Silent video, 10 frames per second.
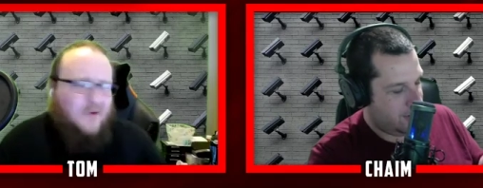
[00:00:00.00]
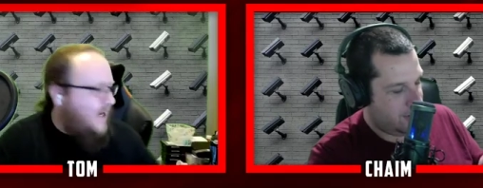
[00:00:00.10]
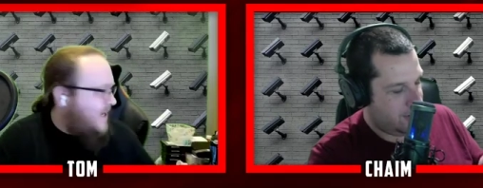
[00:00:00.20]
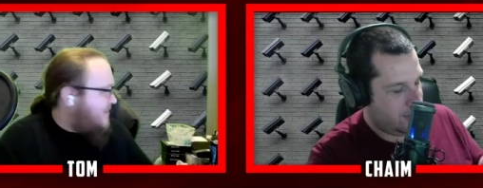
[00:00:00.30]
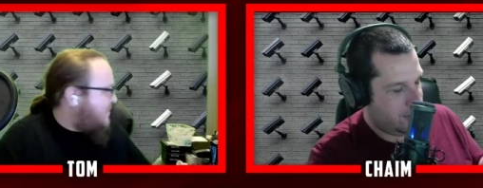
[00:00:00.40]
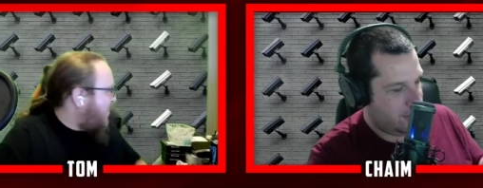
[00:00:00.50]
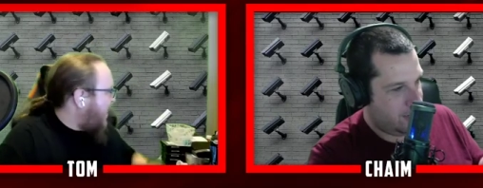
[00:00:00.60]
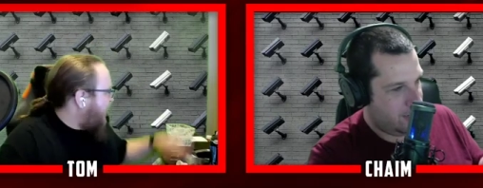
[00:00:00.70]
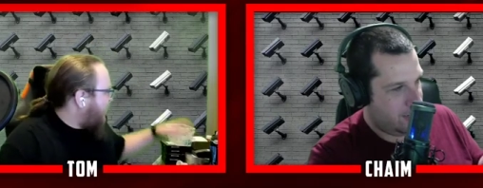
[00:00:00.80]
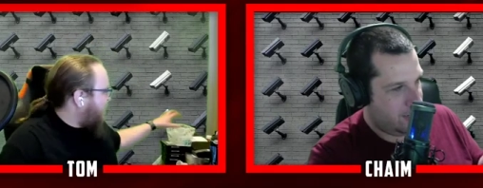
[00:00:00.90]
Speaker 1: why
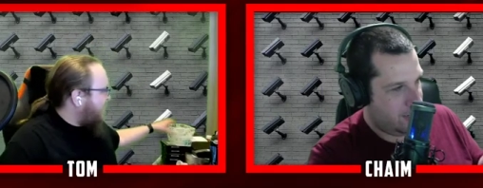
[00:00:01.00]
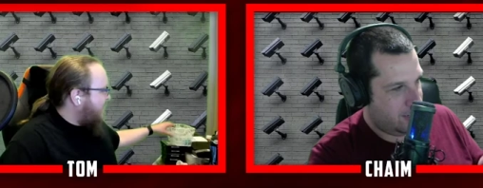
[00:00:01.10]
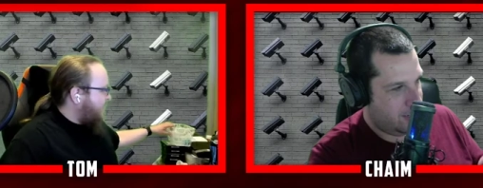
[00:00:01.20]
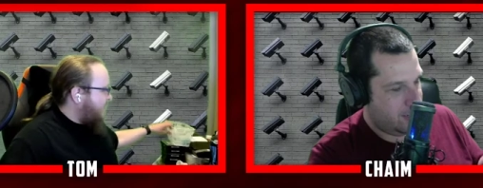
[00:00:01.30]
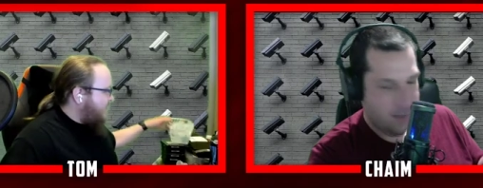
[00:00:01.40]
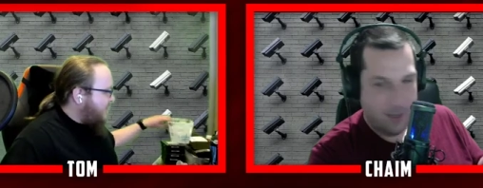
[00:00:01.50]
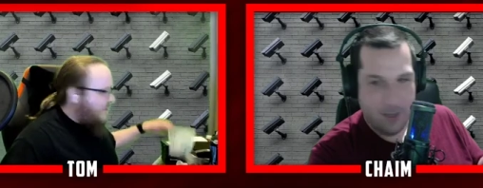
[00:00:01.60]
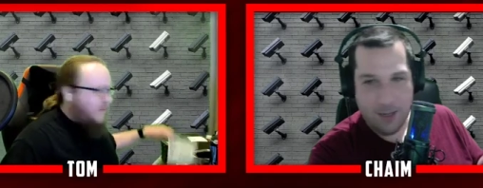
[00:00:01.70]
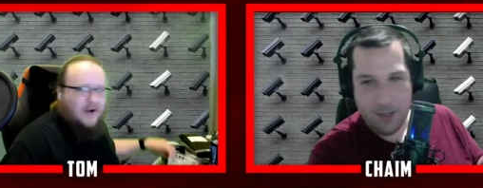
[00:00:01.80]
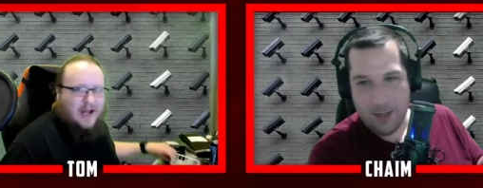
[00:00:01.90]
why on earth
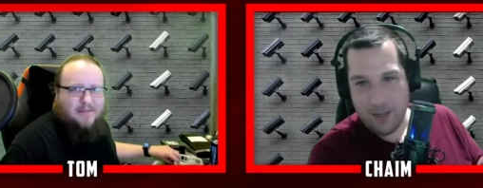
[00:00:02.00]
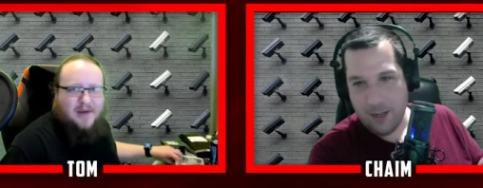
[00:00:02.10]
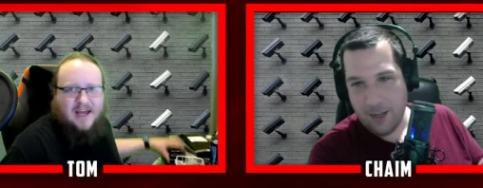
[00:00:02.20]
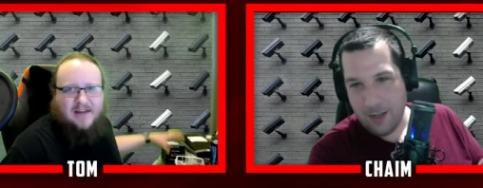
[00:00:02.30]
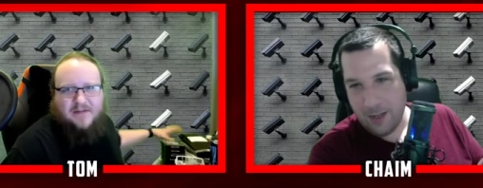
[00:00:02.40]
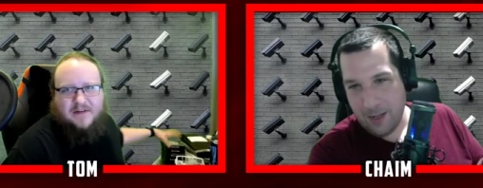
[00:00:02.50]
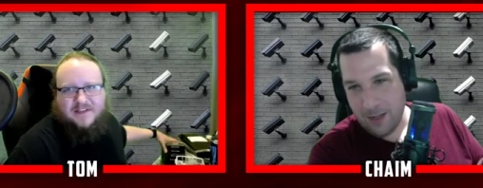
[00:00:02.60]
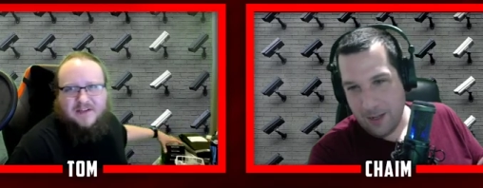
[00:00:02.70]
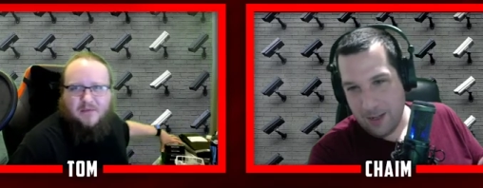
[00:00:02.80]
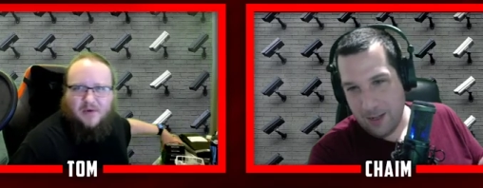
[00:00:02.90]
would I pay for
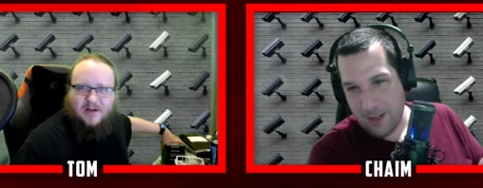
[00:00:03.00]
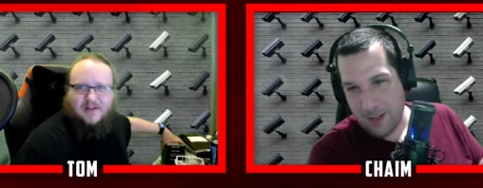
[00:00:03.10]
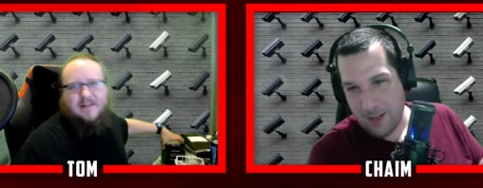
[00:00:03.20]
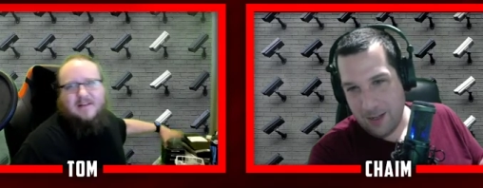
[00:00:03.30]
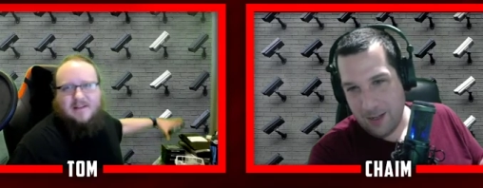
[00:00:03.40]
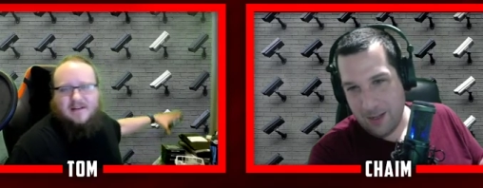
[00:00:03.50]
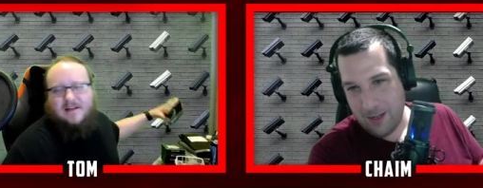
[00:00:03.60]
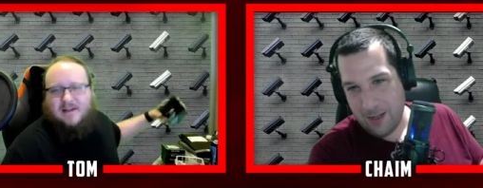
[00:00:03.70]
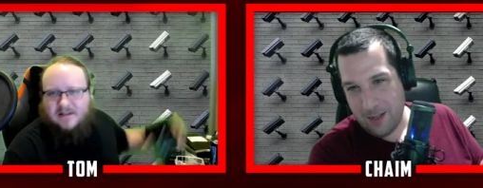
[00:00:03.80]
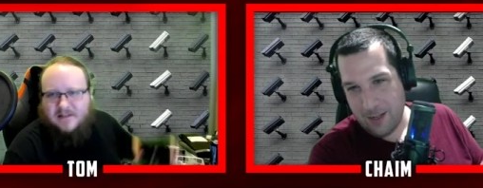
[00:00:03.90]
someone
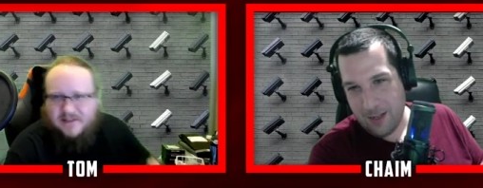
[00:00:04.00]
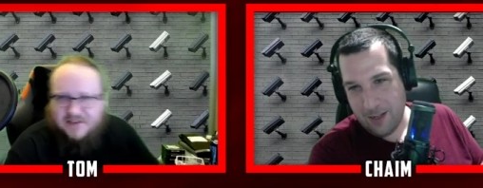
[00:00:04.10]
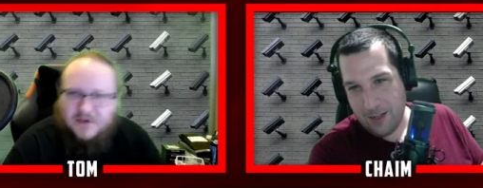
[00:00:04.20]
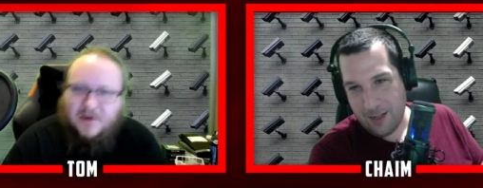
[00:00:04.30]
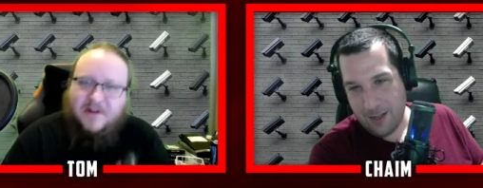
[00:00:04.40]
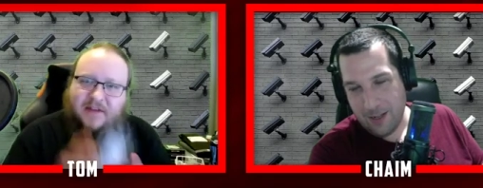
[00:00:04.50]
store